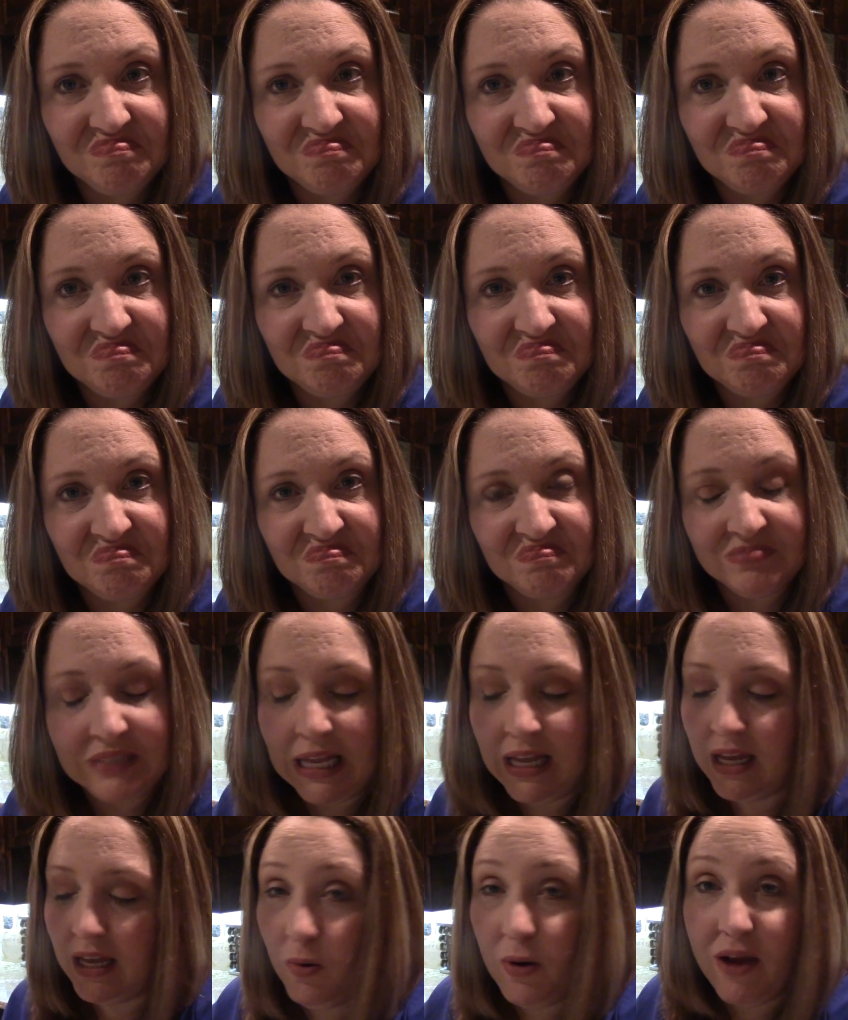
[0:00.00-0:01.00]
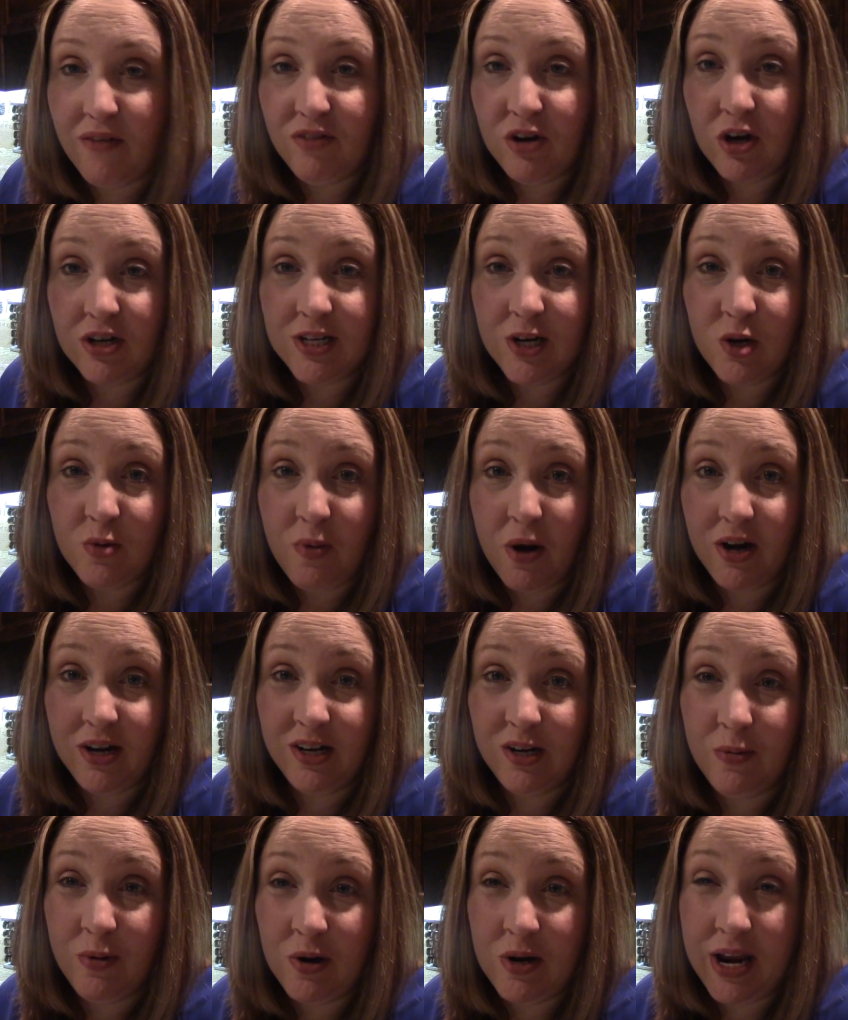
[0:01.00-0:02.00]
We're having our dinner
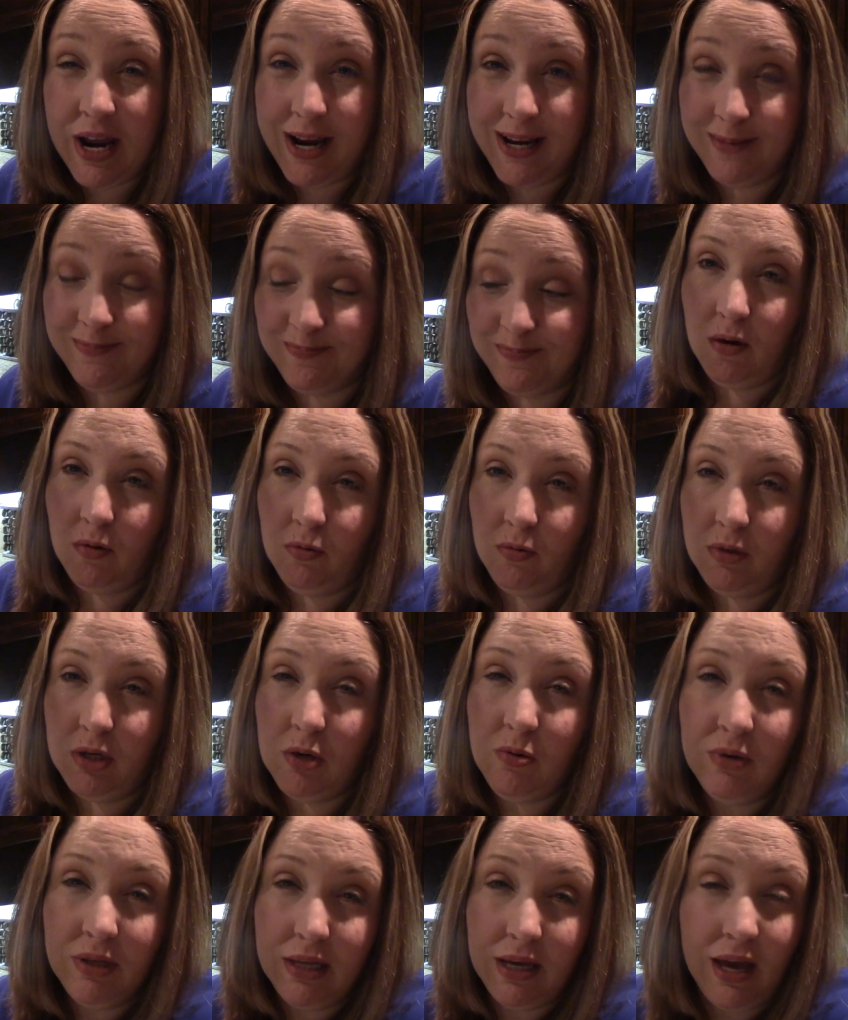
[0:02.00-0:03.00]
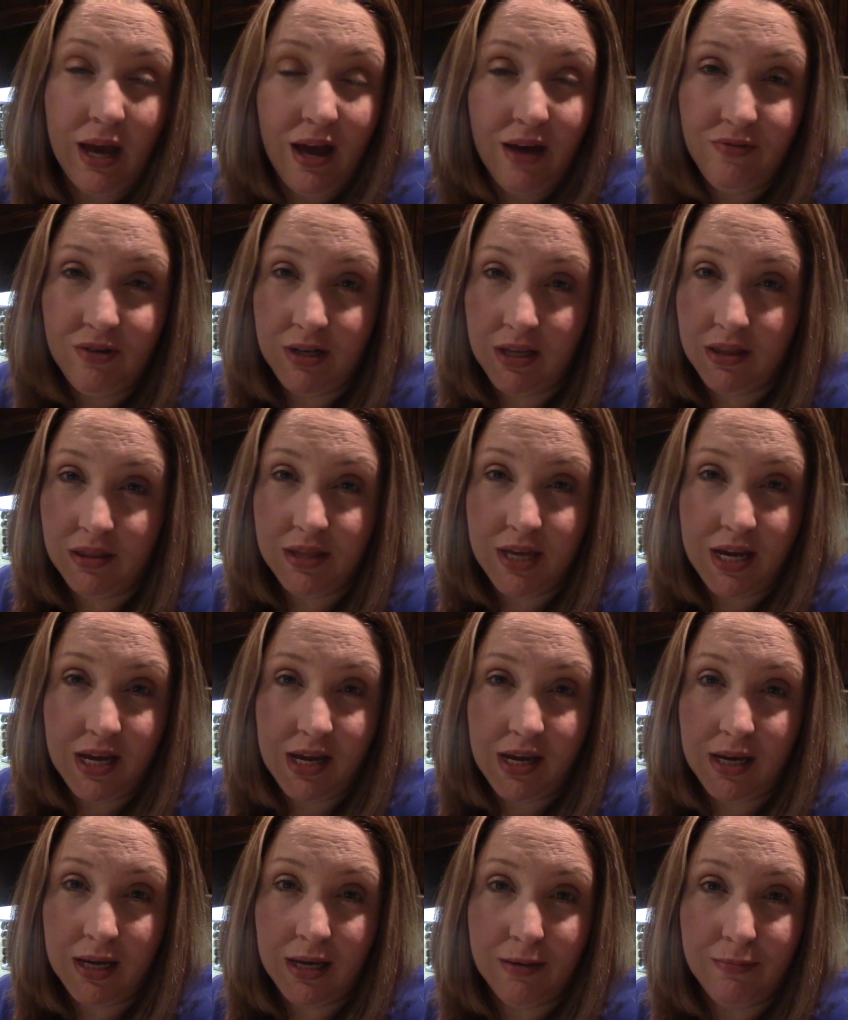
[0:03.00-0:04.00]
party tomorrow night. We don't really have
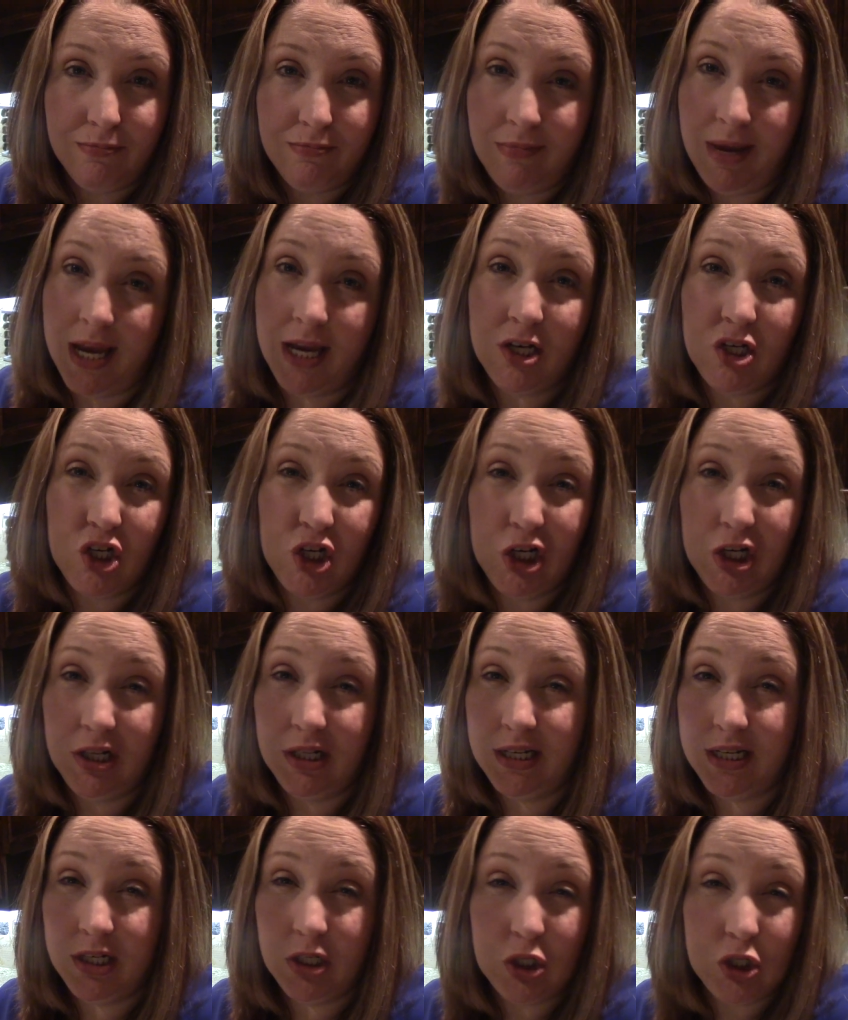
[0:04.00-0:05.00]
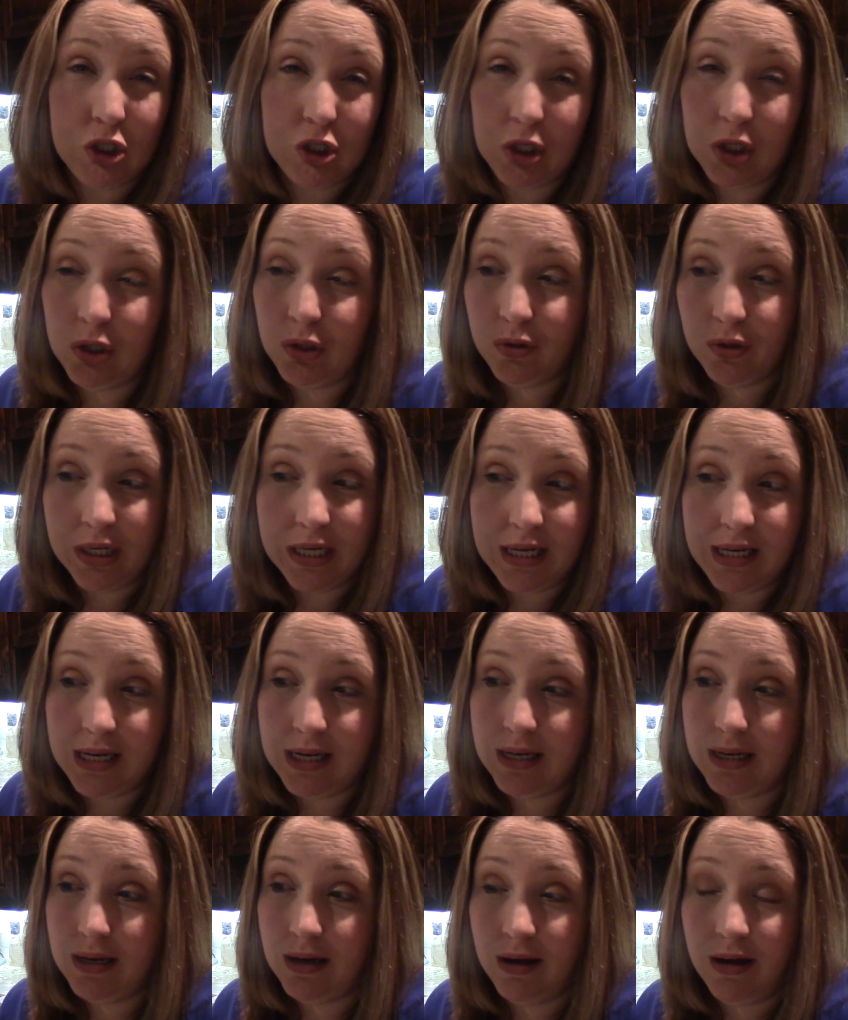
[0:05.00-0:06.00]
anything majorly
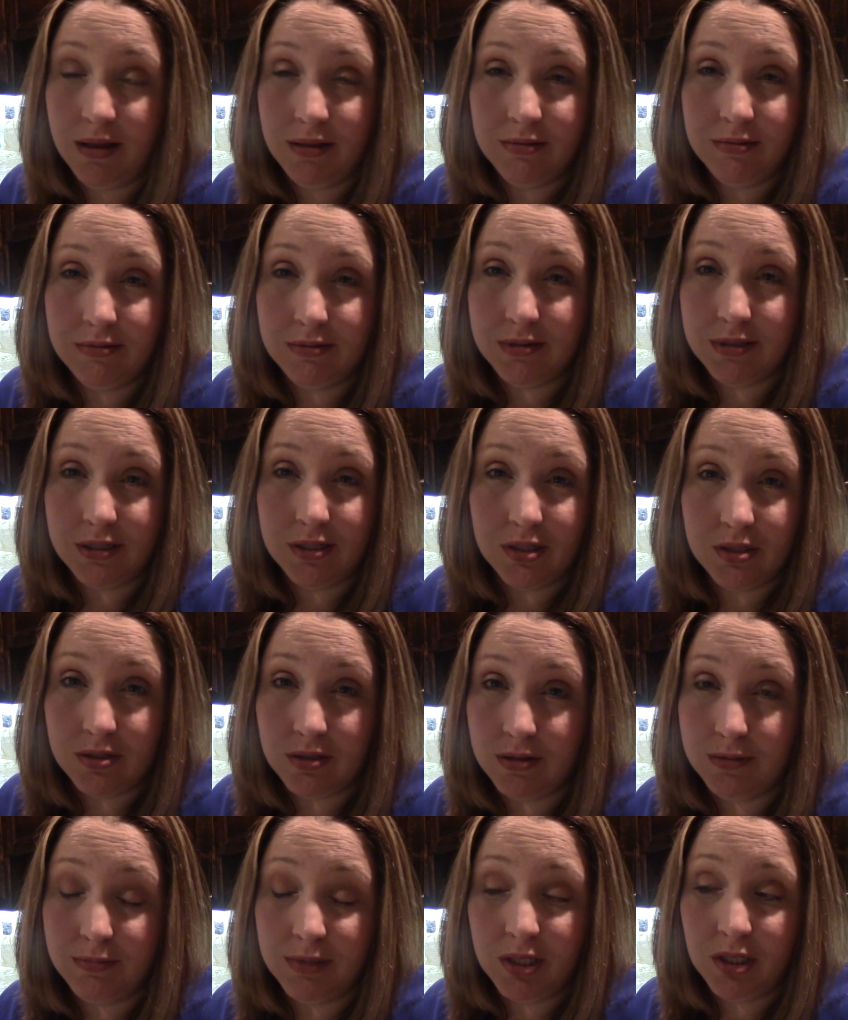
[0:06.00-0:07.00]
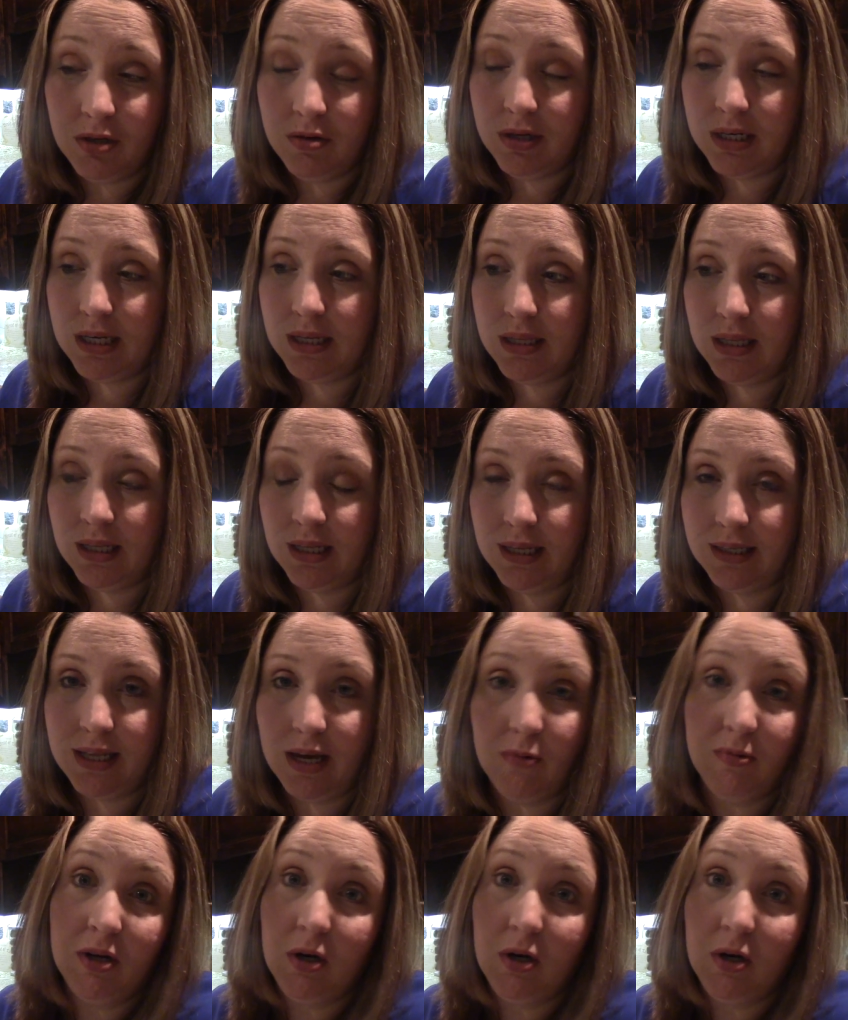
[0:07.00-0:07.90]
sugary on the dessert menu or anything like that.